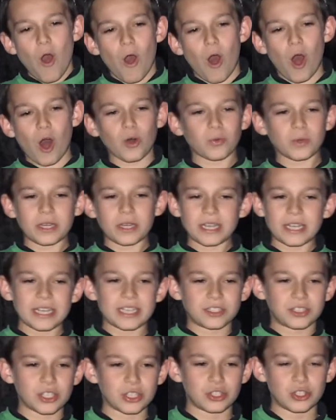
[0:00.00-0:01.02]
All we
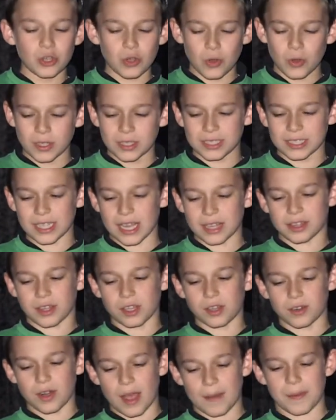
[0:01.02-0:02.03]
need to do is let
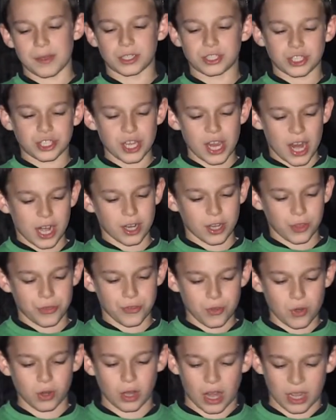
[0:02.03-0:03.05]
the Rebbe channel
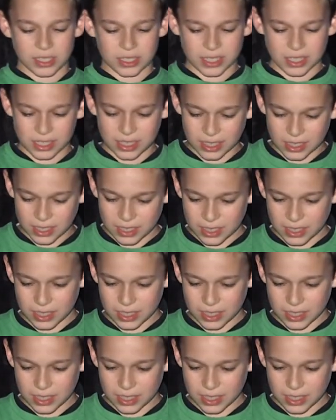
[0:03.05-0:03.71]
through us.